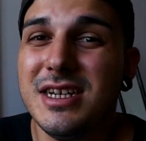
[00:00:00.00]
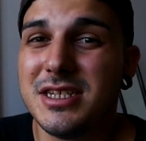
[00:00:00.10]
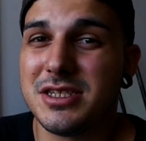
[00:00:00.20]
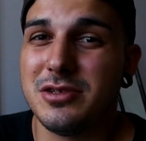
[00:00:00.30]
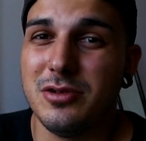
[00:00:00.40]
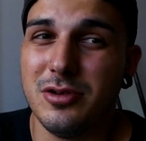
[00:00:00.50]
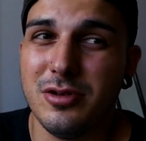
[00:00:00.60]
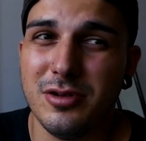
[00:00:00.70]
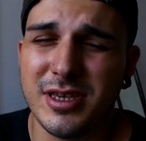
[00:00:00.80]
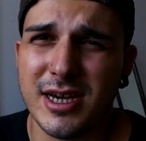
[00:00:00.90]

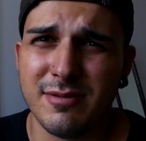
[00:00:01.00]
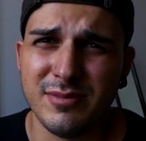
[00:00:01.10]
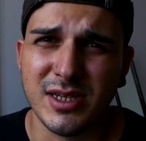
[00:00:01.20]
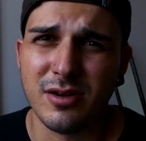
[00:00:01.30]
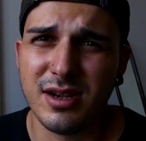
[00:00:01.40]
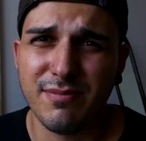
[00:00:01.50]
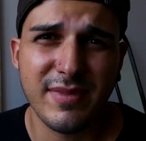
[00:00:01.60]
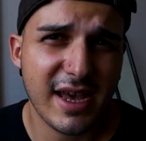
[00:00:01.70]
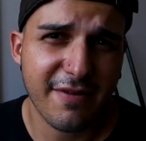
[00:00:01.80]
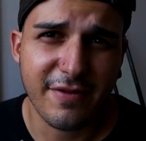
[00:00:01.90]
So yeah, the only
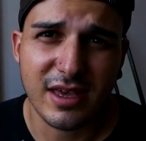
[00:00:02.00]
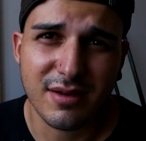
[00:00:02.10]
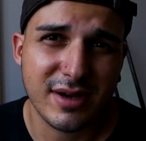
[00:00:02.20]
bad thing